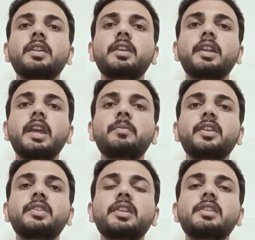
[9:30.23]
The
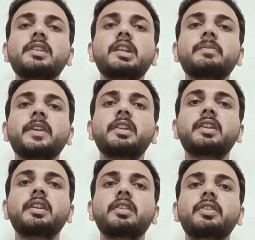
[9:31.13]
climate change is
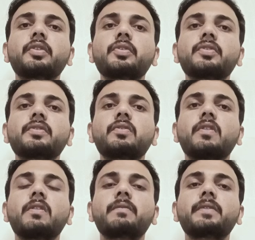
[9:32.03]
expected reduce
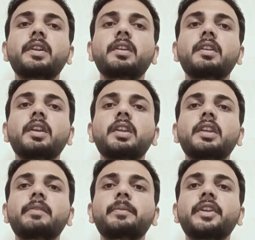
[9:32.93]
crop yield
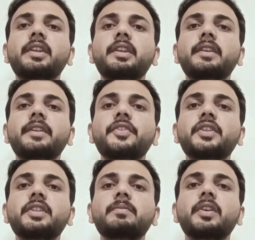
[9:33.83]
in many
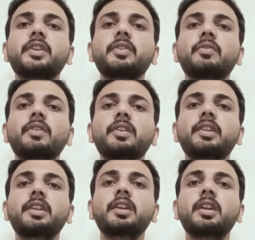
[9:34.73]
regions,
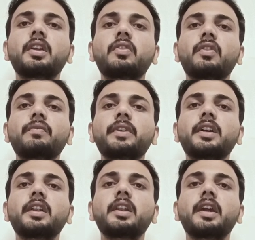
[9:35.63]
particularly
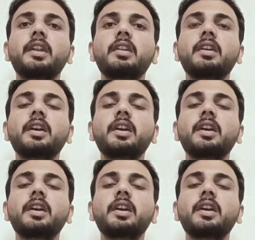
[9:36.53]
tropical and